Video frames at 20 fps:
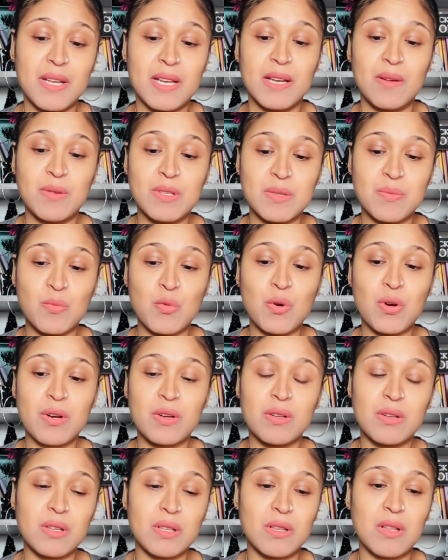It was
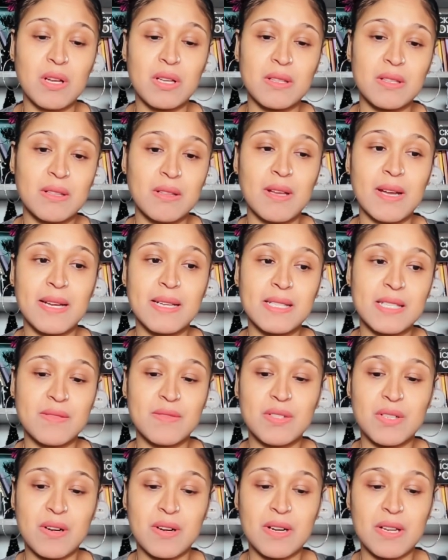more along the lines of
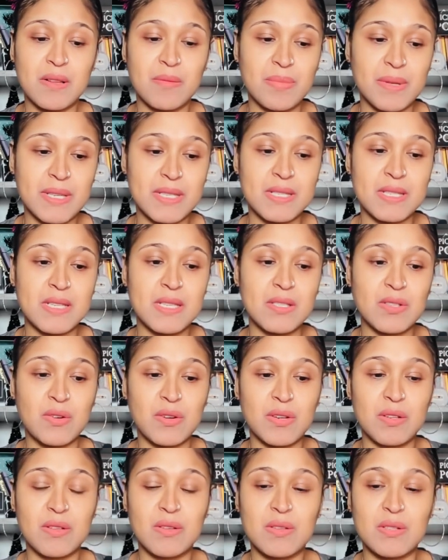starting a business
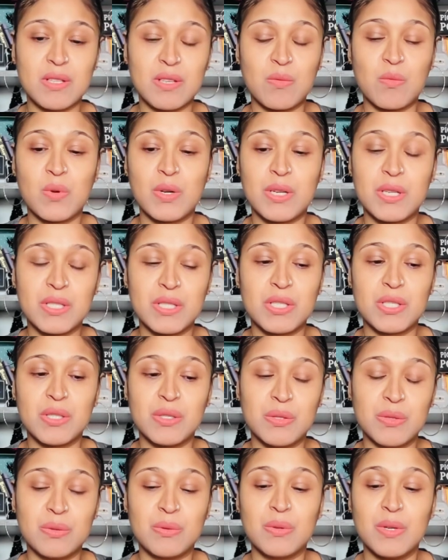or those that wanted
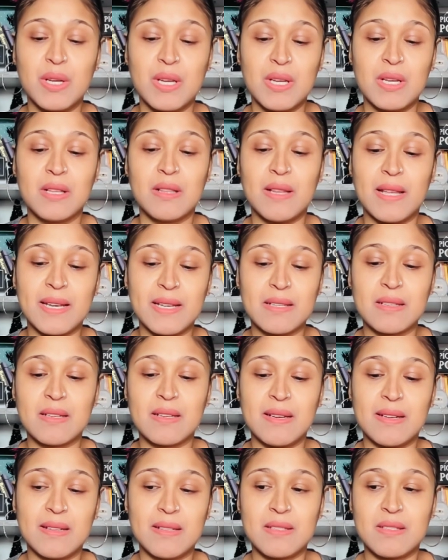to, like,
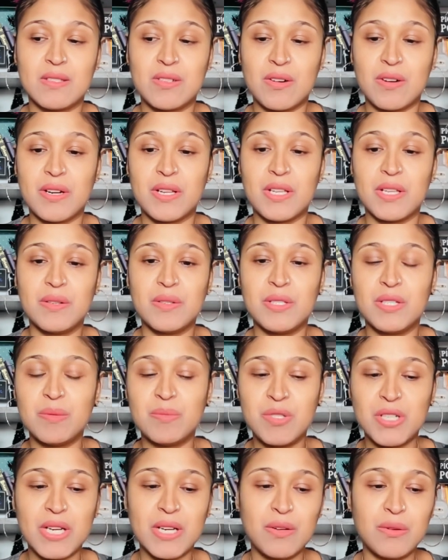start a
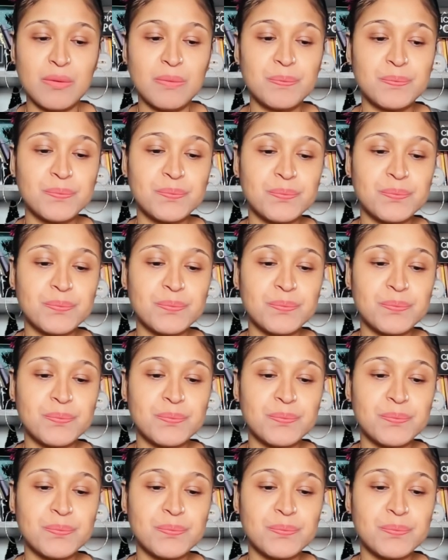YouTube channel.